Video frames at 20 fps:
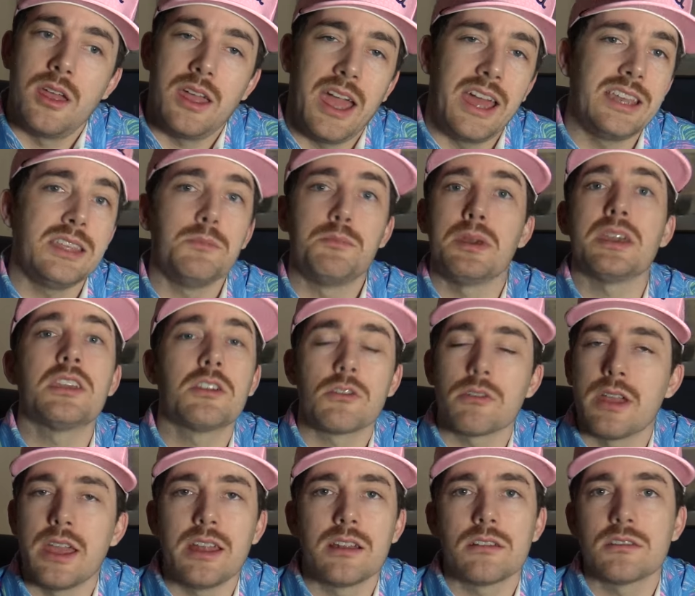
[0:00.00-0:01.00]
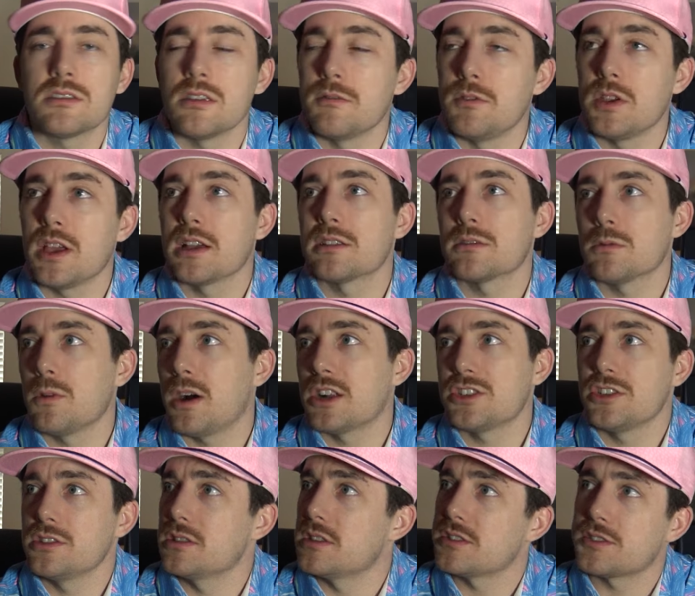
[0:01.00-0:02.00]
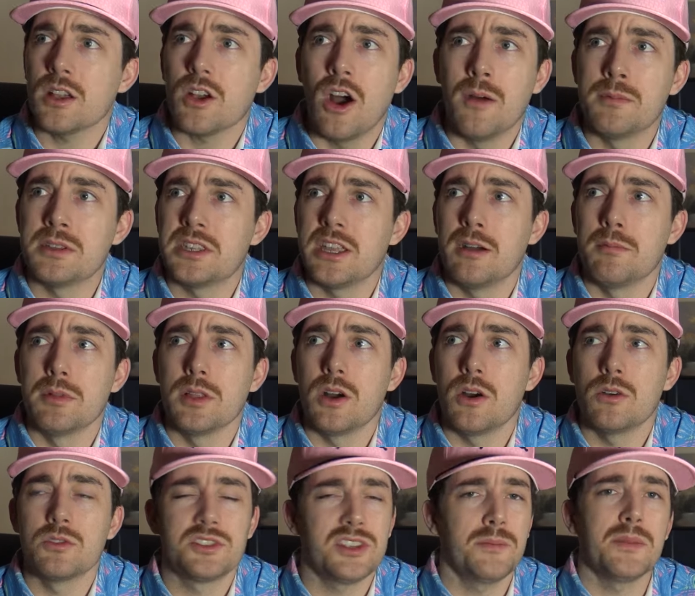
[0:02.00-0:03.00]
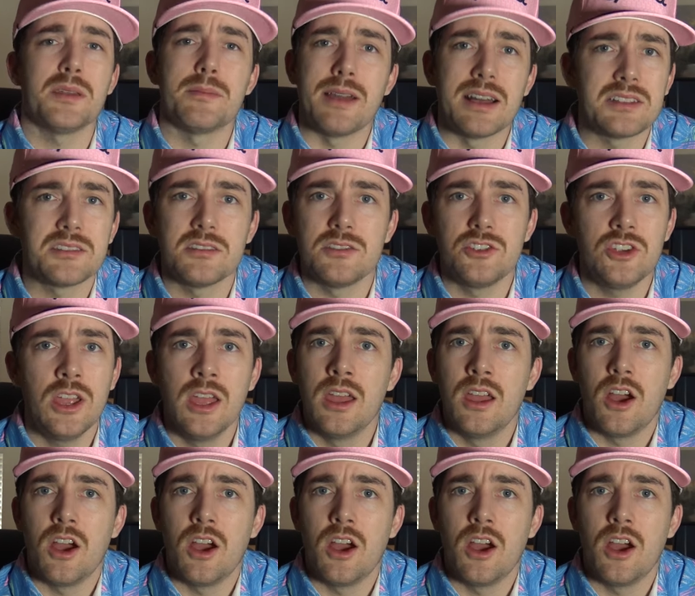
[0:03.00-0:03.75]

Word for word: Any big creators, if you guys are watching this, comment down below, send me a message.